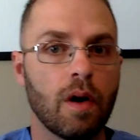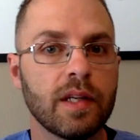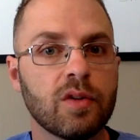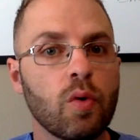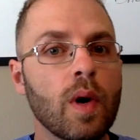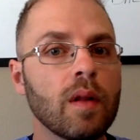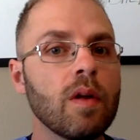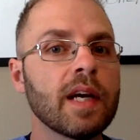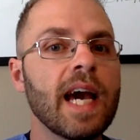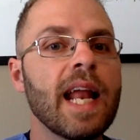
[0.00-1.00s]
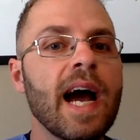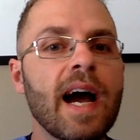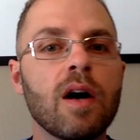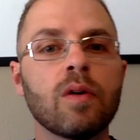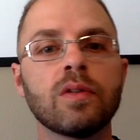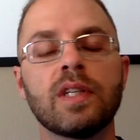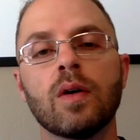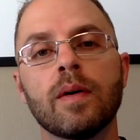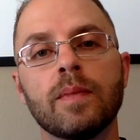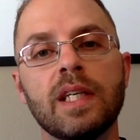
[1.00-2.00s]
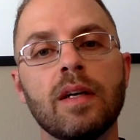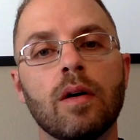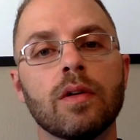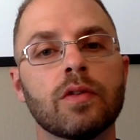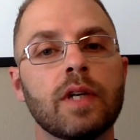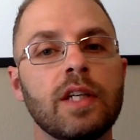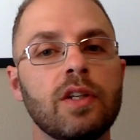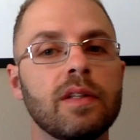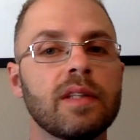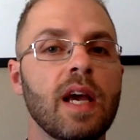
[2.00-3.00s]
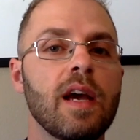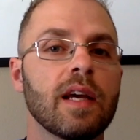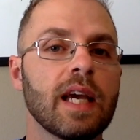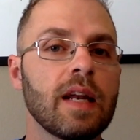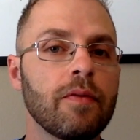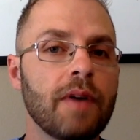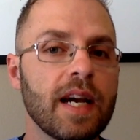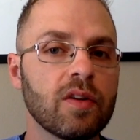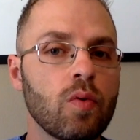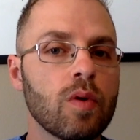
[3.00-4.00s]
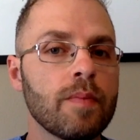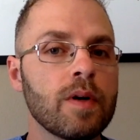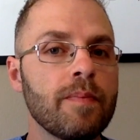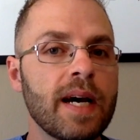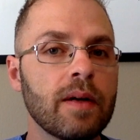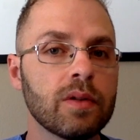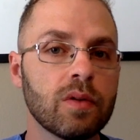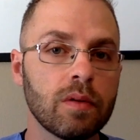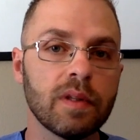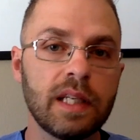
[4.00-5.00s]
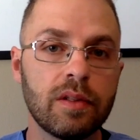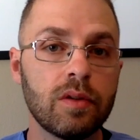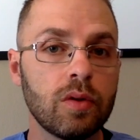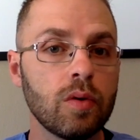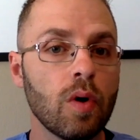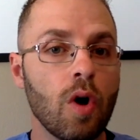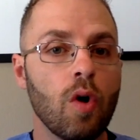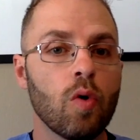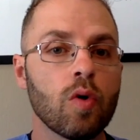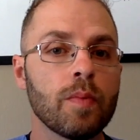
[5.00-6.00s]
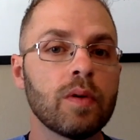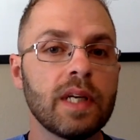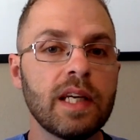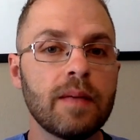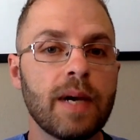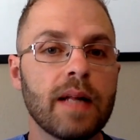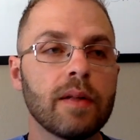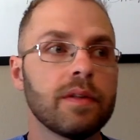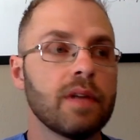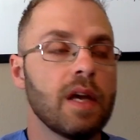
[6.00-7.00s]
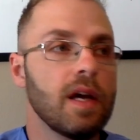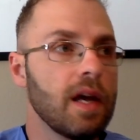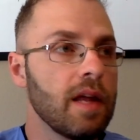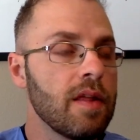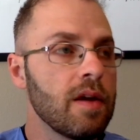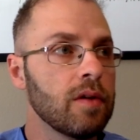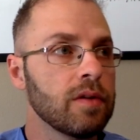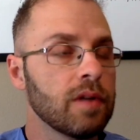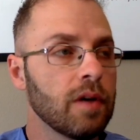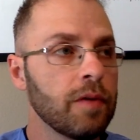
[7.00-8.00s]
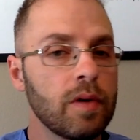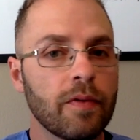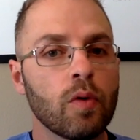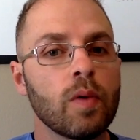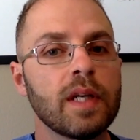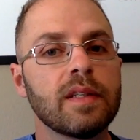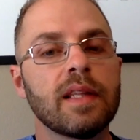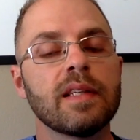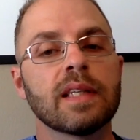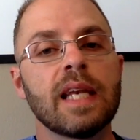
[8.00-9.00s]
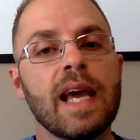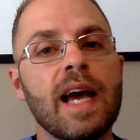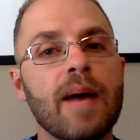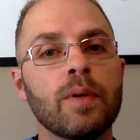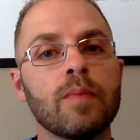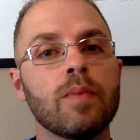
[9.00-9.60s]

All right, so we want to look at how C O M T alterations can affect hormone balance or lead to hormone imbalance. And there's a few different ways that this can happen,